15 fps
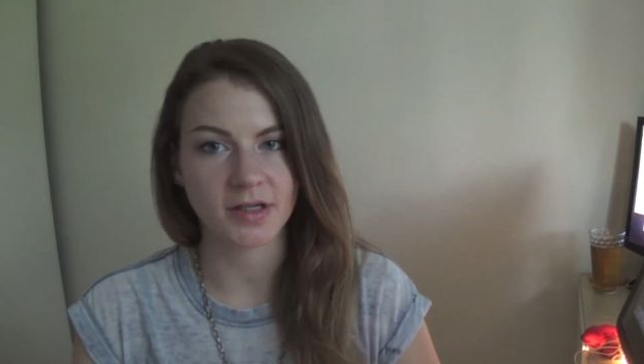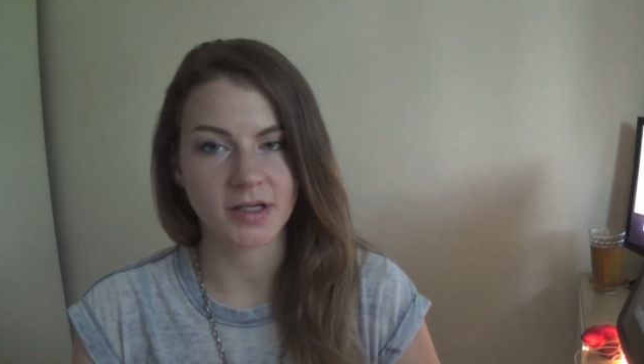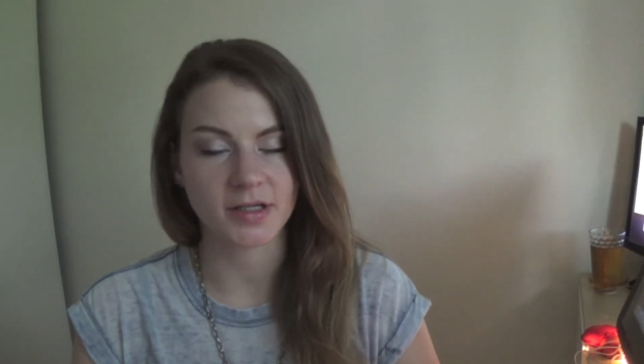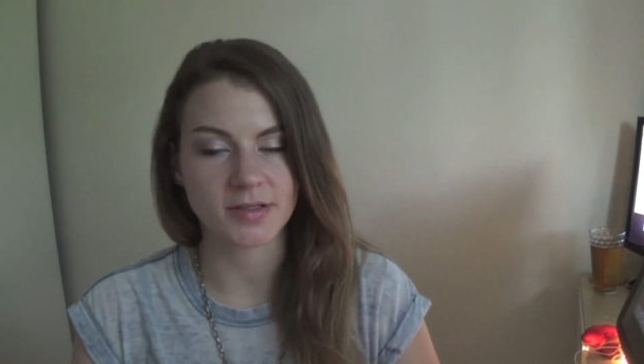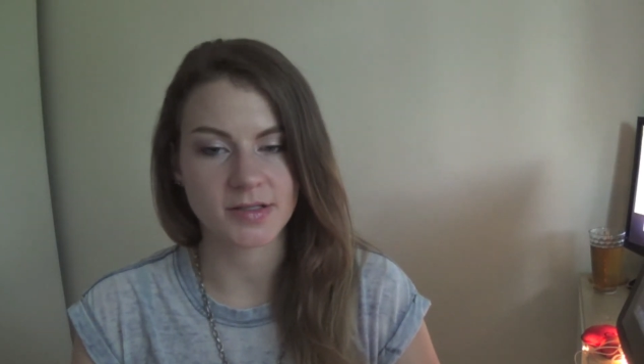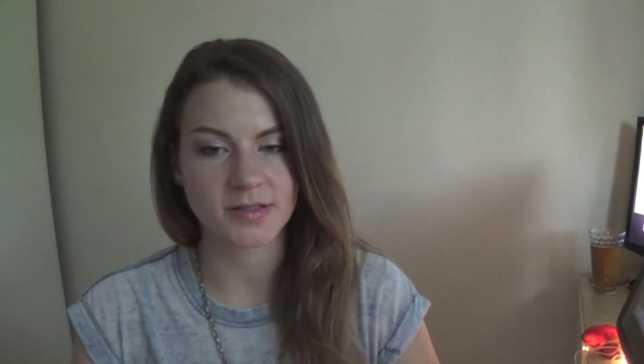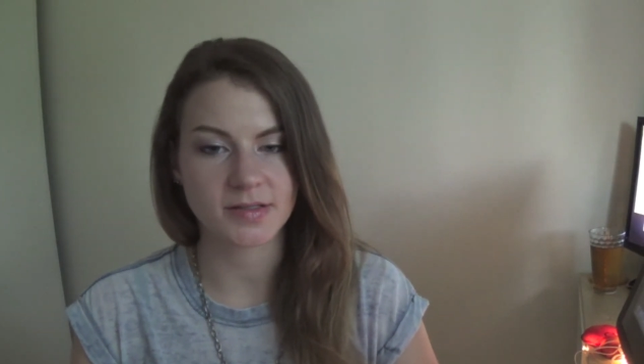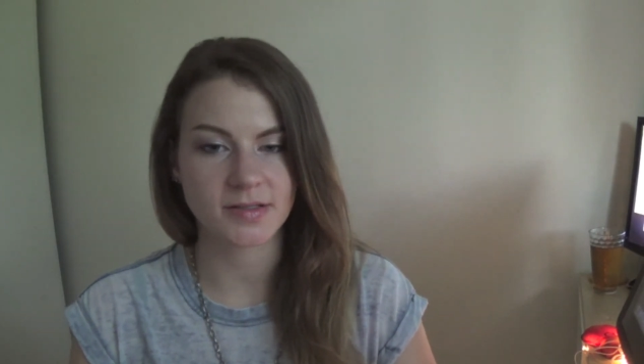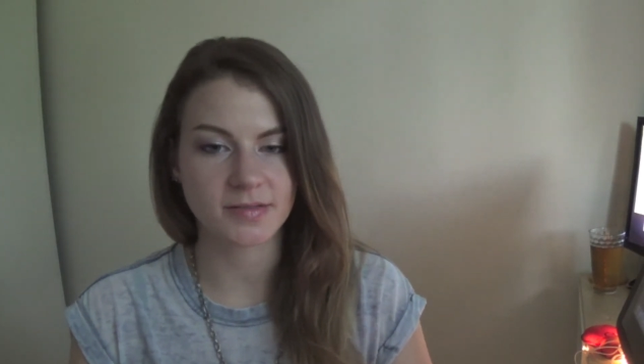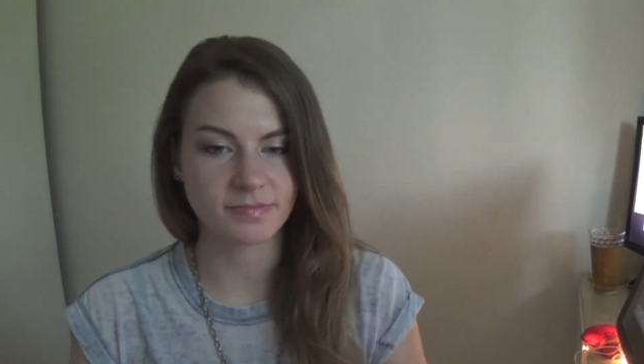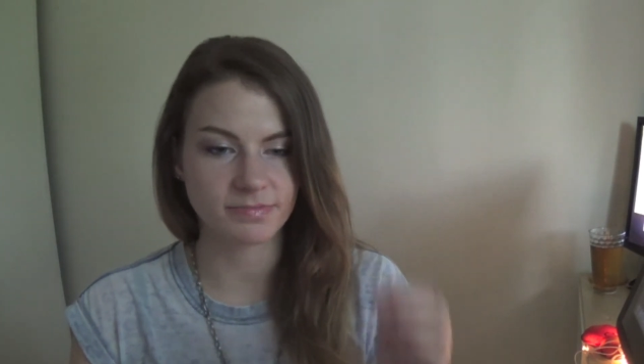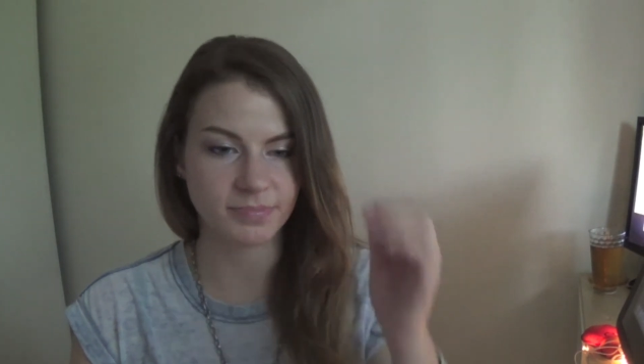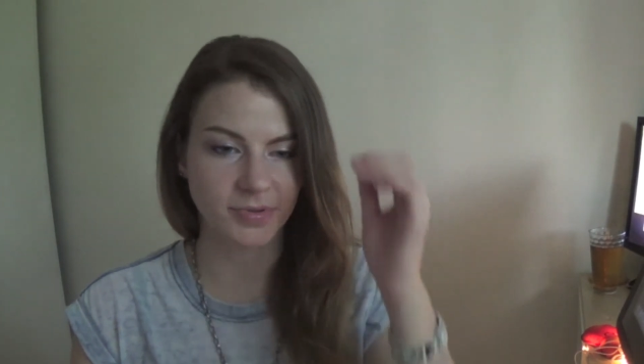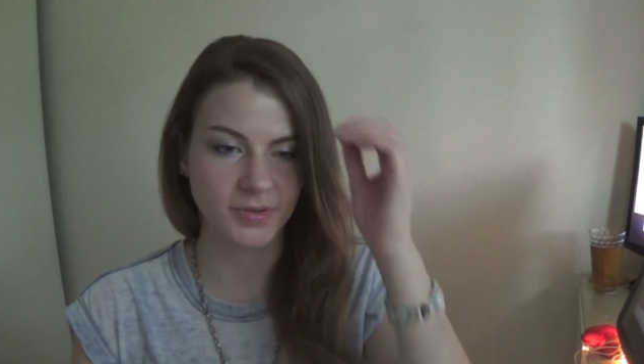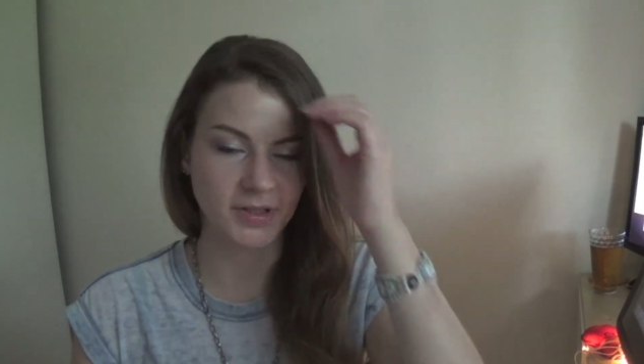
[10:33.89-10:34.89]
It's
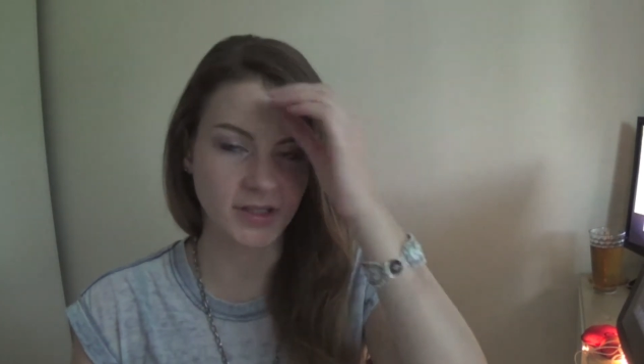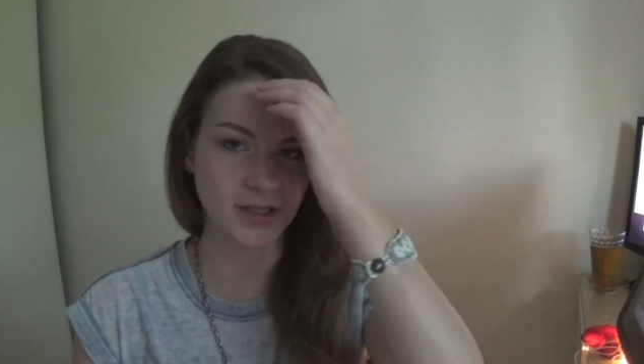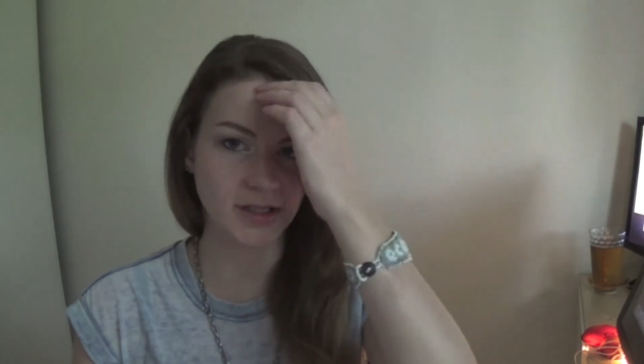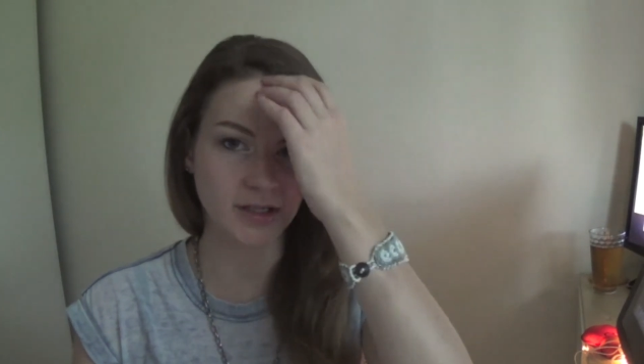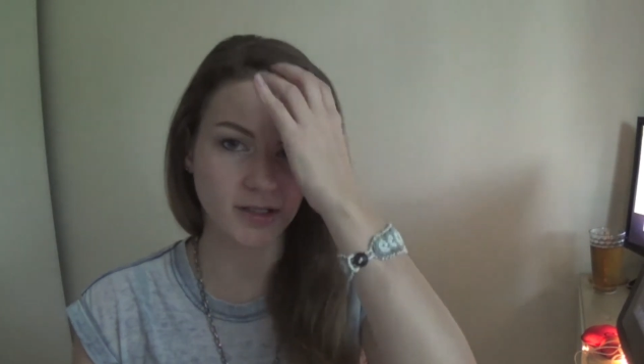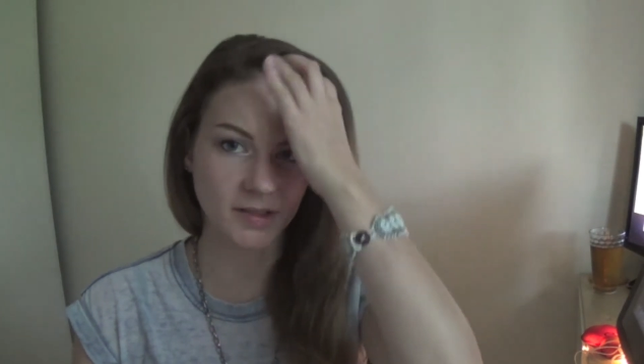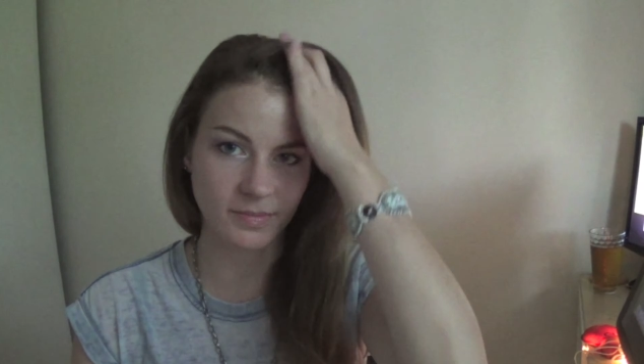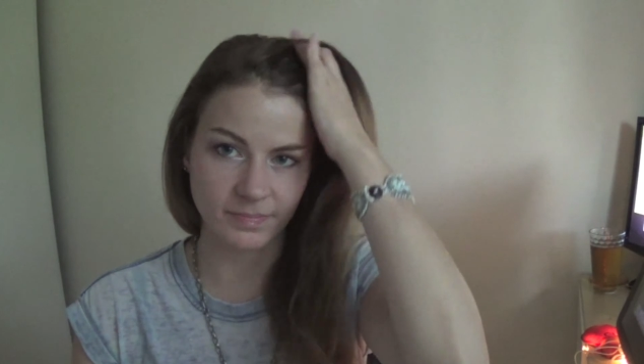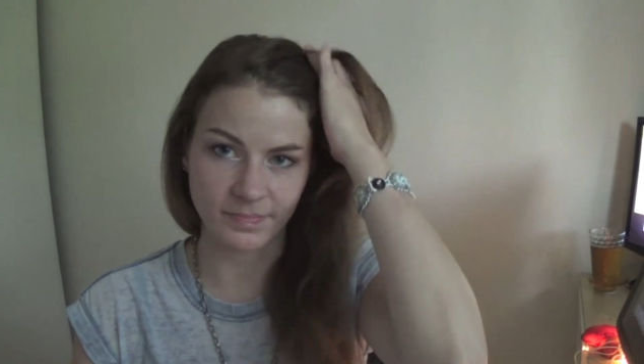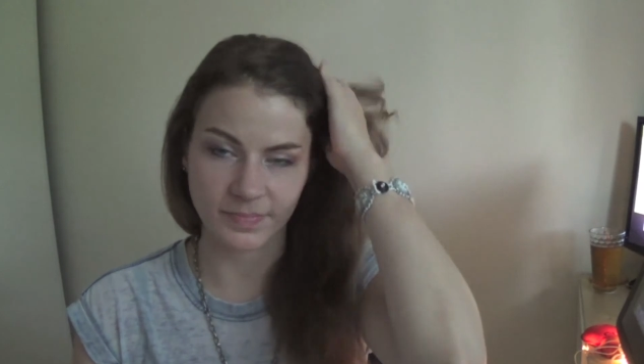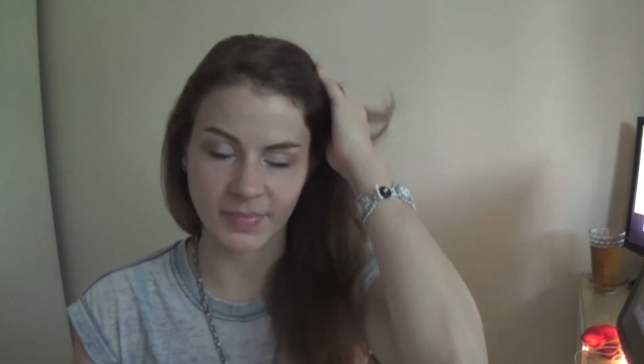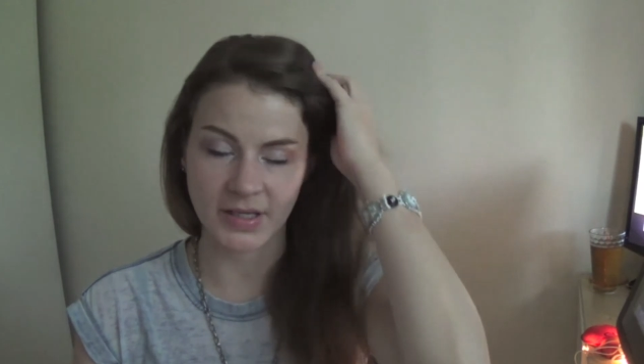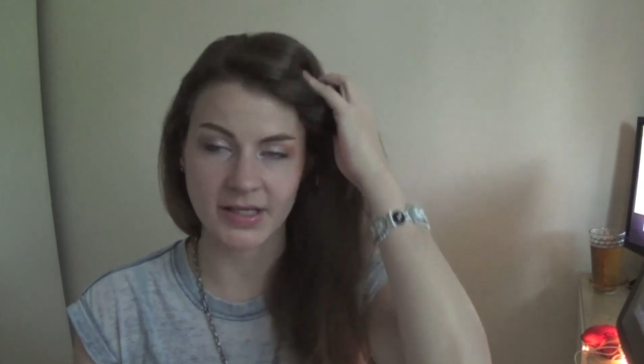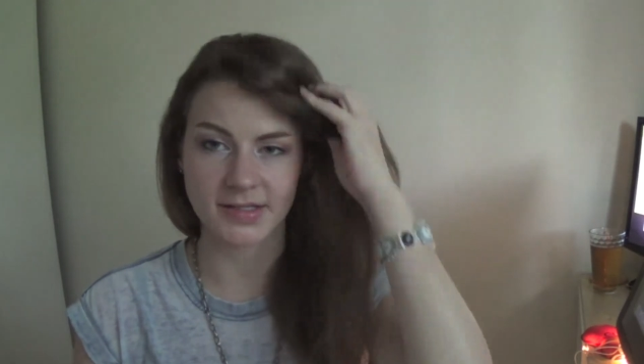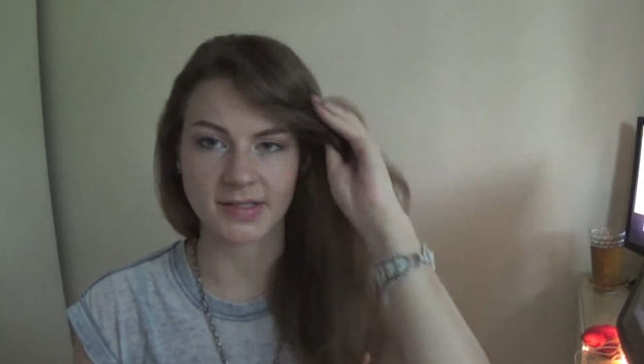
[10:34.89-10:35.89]
pretty
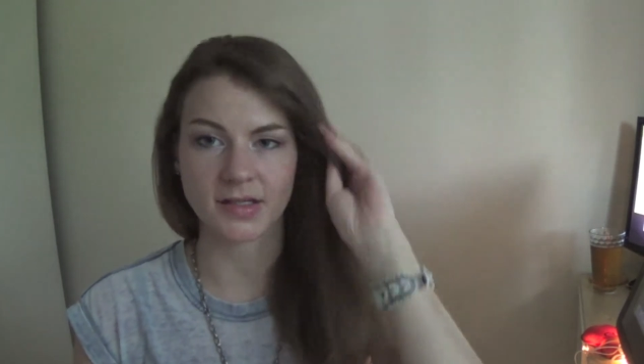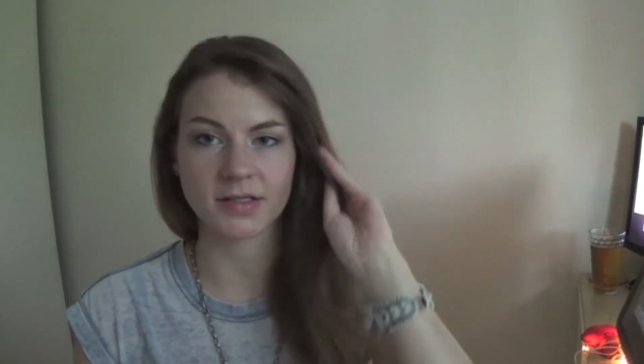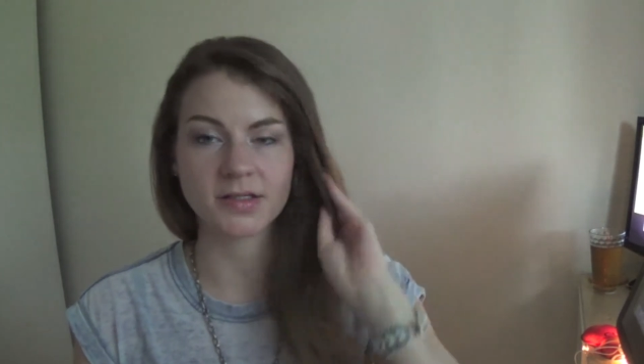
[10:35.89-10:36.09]
basic,